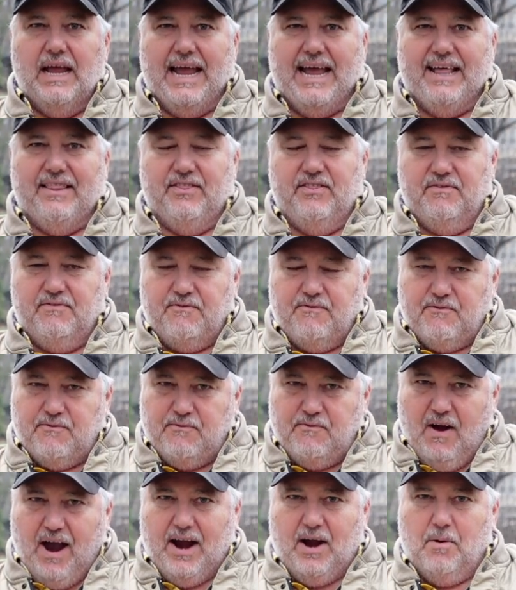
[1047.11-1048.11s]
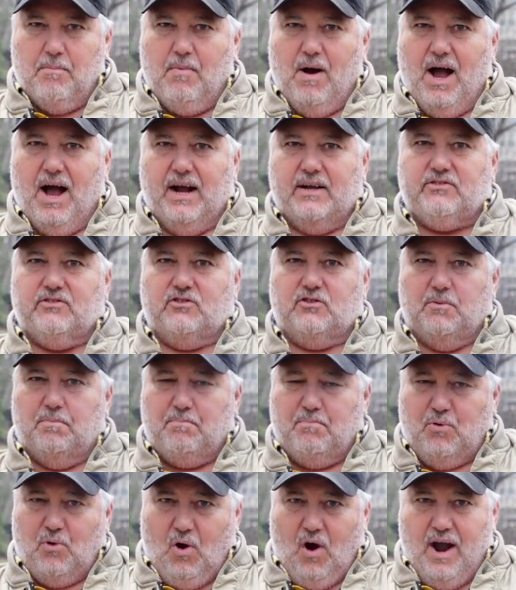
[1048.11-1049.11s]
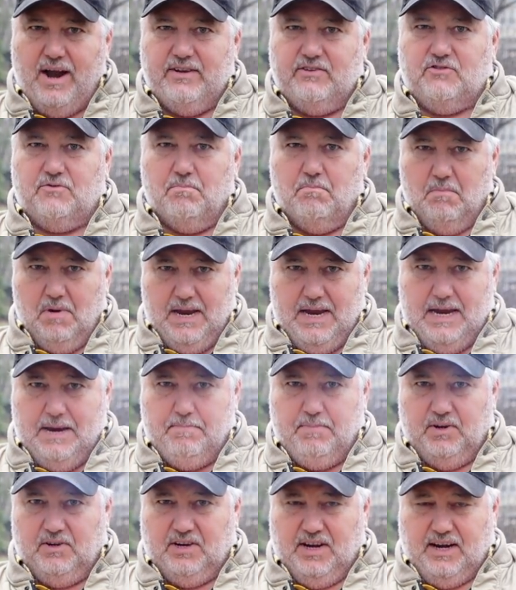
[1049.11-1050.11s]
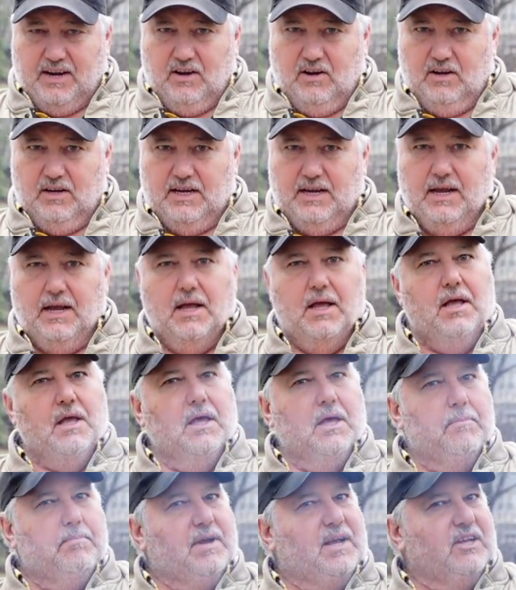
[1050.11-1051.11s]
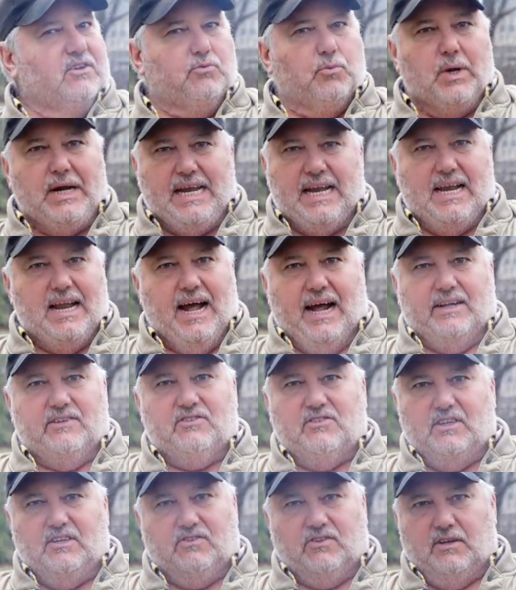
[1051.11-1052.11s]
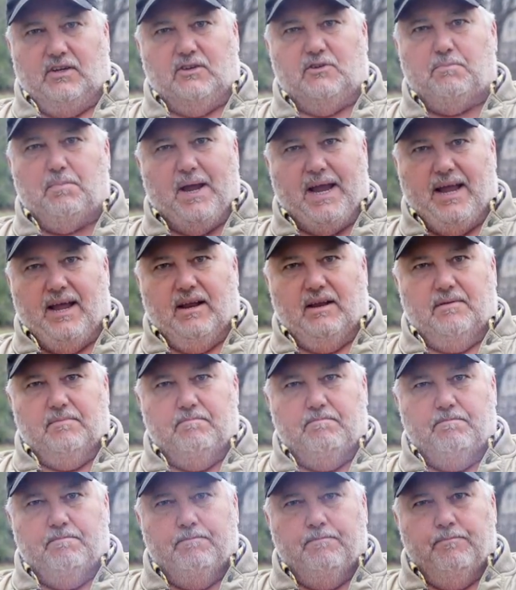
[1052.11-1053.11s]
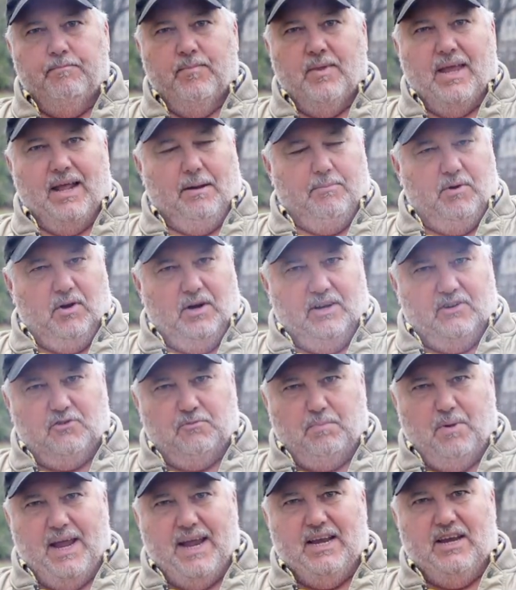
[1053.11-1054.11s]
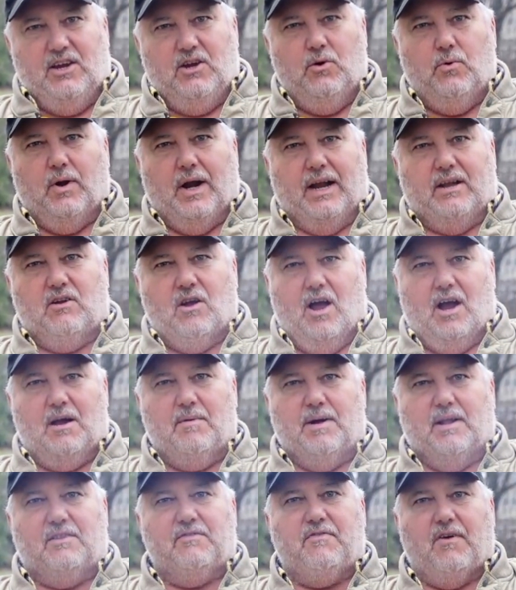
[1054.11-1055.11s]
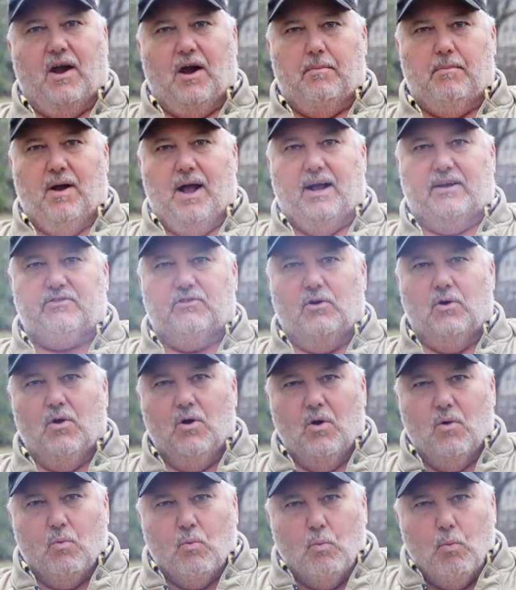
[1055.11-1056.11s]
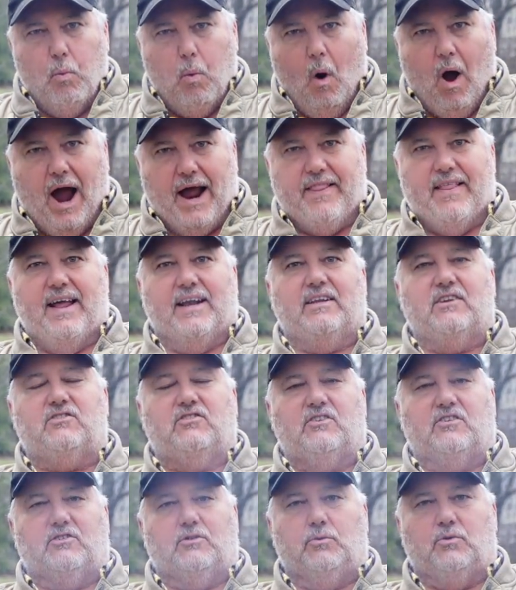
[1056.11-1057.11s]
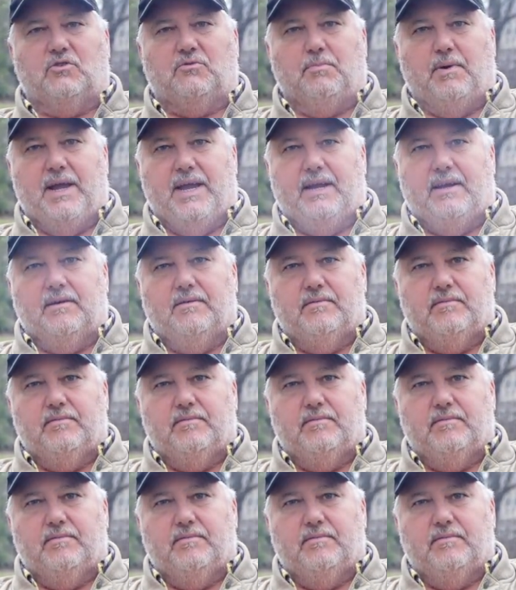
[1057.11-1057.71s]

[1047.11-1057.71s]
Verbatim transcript: and the firebox surprised me particularly because we did not season this pan. And I'm going to explain to you when I talk about the firebox why that decision was made.